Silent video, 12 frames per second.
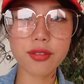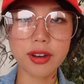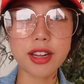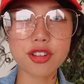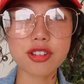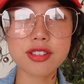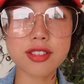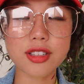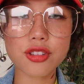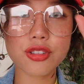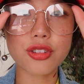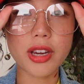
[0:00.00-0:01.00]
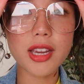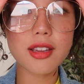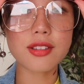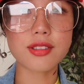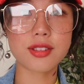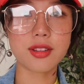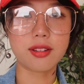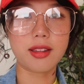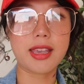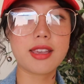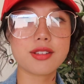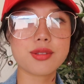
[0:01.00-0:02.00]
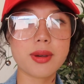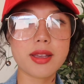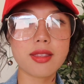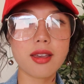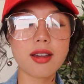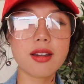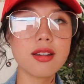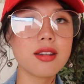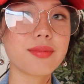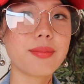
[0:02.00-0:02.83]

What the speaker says: when I just sit straight because the light is right there,